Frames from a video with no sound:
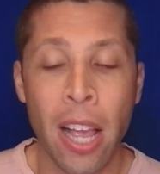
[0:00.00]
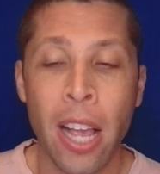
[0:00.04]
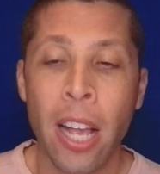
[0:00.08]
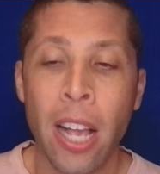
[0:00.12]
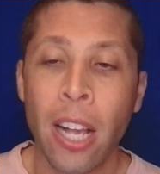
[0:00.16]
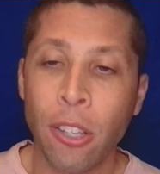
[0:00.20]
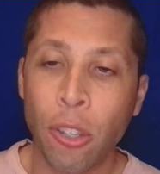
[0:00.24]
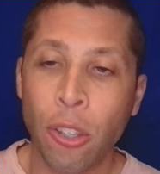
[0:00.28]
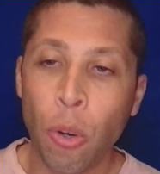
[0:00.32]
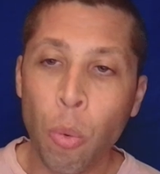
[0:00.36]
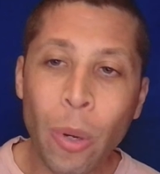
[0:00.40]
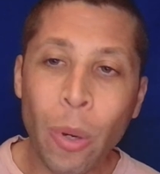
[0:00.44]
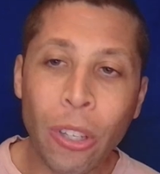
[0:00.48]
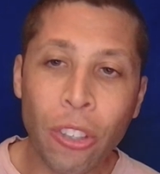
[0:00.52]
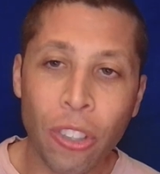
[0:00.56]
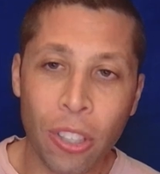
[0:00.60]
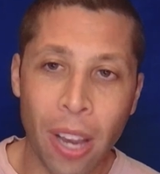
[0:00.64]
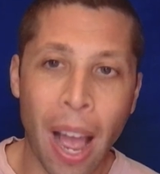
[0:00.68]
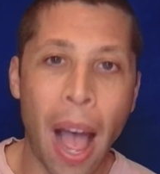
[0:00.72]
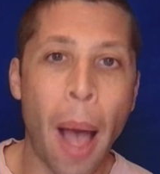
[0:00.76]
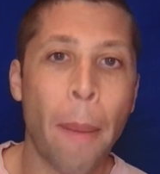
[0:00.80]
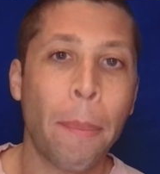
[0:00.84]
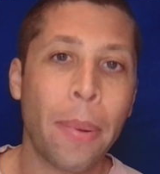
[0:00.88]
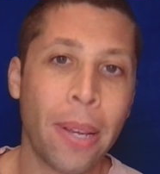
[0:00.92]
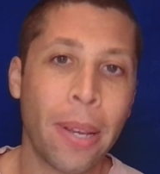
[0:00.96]
So which
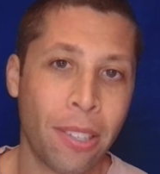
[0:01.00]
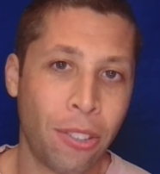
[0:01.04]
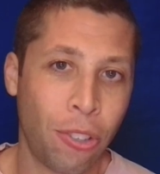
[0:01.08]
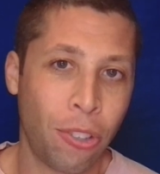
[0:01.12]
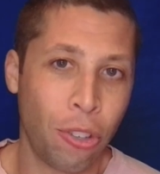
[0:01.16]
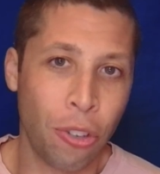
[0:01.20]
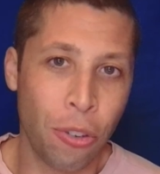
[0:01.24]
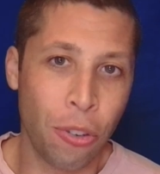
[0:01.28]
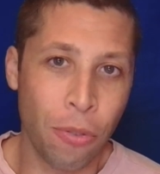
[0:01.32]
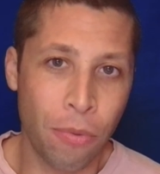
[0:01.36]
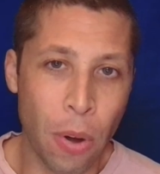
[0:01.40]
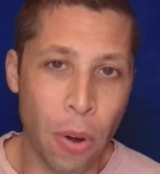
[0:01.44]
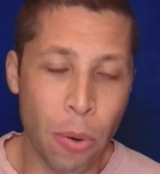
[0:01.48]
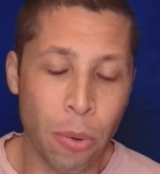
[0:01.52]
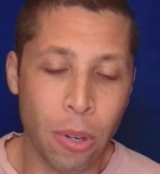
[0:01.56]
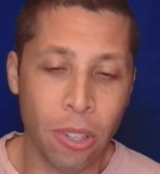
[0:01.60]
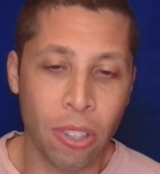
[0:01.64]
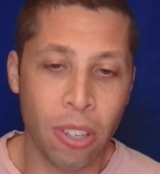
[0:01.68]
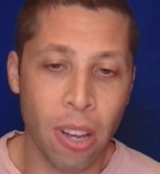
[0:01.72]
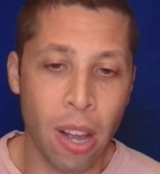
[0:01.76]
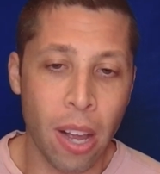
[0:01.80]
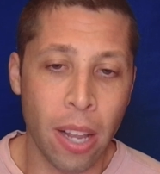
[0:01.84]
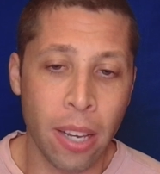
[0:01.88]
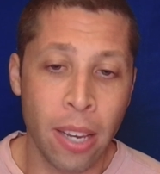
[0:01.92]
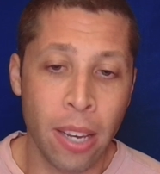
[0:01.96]
topics should you focus
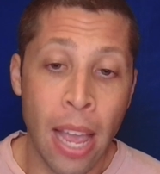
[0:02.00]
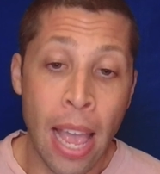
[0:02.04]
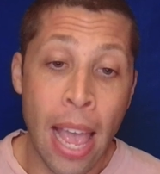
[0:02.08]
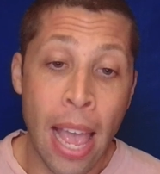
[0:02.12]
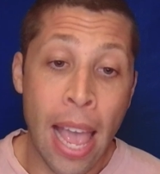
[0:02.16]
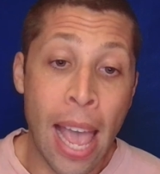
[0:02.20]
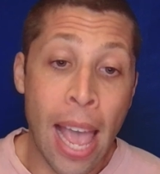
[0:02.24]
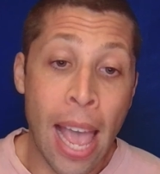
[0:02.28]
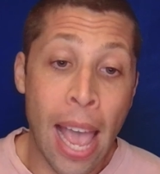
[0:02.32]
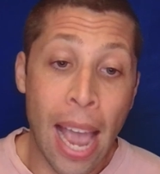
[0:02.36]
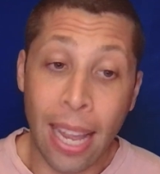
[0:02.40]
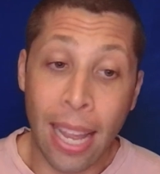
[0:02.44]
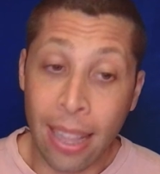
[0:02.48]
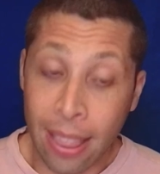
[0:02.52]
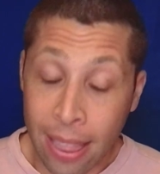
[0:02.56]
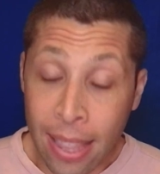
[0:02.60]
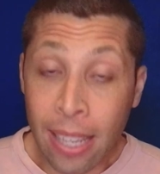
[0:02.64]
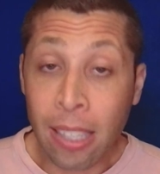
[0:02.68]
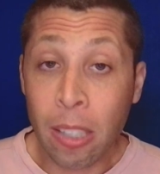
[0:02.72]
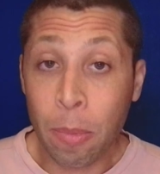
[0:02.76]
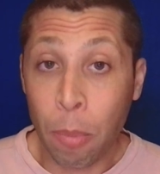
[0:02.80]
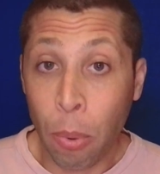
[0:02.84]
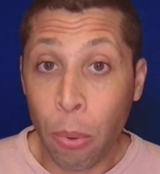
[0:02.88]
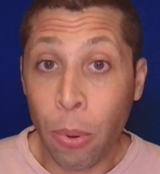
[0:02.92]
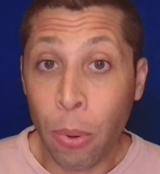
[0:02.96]
on? At
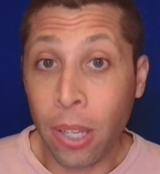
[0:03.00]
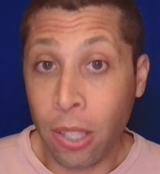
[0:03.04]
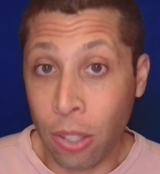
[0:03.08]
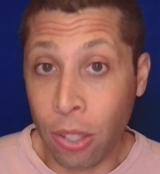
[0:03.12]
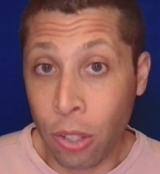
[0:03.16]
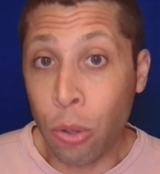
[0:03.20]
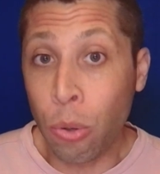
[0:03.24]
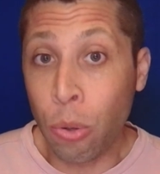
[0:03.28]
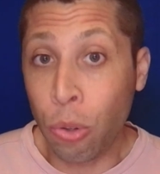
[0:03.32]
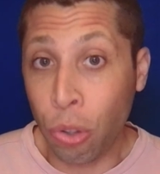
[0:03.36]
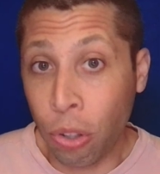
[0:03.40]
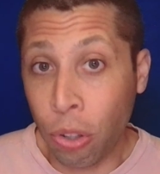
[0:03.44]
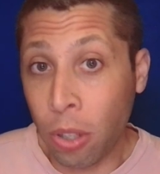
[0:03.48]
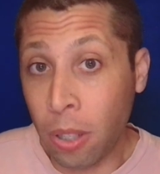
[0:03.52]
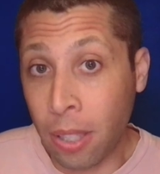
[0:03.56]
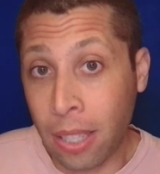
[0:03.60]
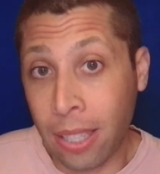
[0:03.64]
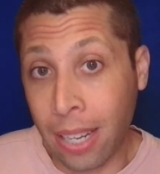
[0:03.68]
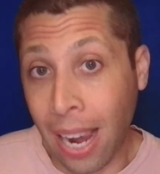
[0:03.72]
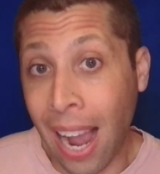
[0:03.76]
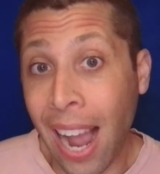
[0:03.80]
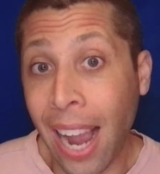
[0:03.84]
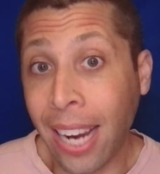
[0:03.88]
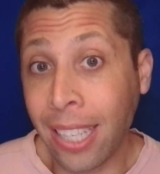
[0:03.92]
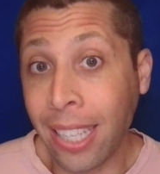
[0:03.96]
this point, you should
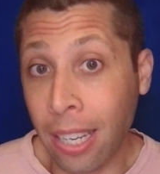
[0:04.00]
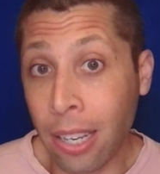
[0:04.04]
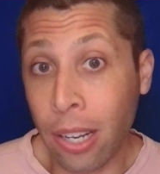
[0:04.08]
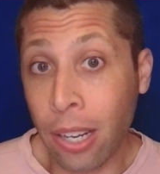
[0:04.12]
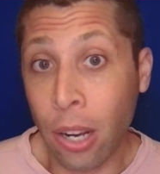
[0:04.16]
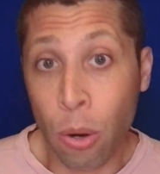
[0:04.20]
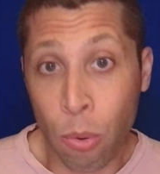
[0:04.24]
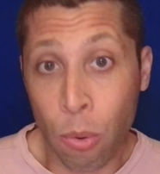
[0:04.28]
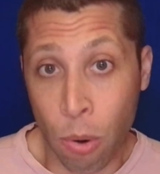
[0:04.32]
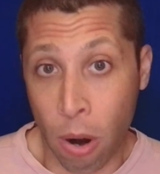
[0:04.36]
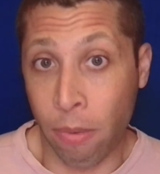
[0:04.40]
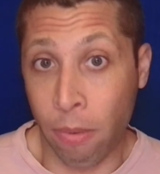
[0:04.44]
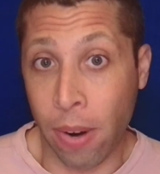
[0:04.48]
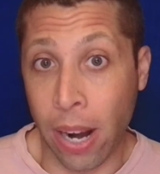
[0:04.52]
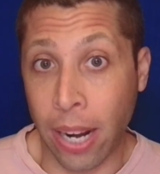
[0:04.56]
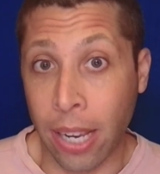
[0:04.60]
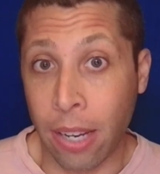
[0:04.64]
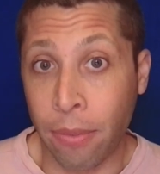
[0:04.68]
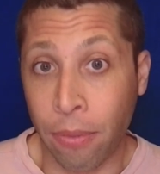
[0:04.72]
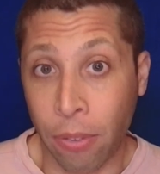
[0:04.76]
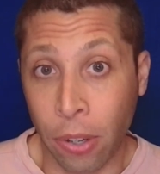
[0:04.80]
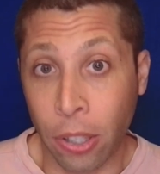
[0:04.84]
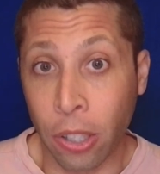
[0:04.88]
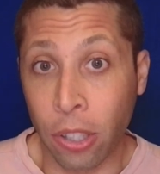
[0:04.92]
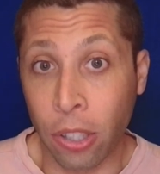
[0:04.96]
kind of know already
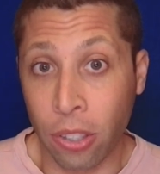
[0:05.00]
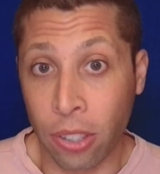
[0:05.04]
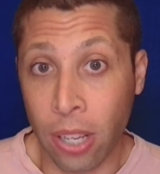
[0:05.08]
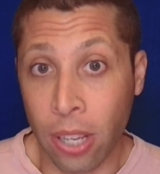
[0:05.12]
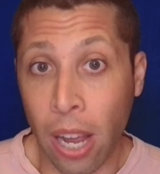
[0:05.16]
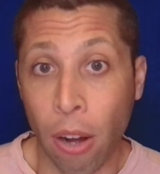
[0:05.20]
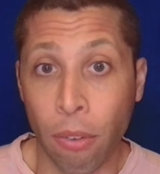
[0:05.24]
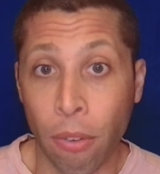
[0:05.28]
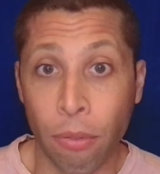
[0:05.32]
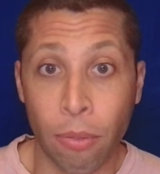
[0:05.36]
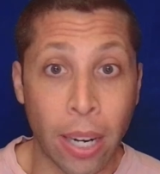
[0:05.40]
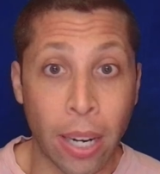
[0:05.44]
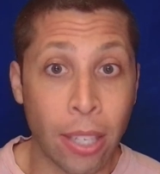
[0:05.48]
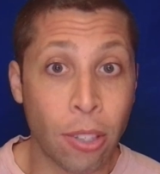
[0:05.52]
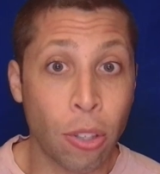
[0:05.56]
for yourself, right?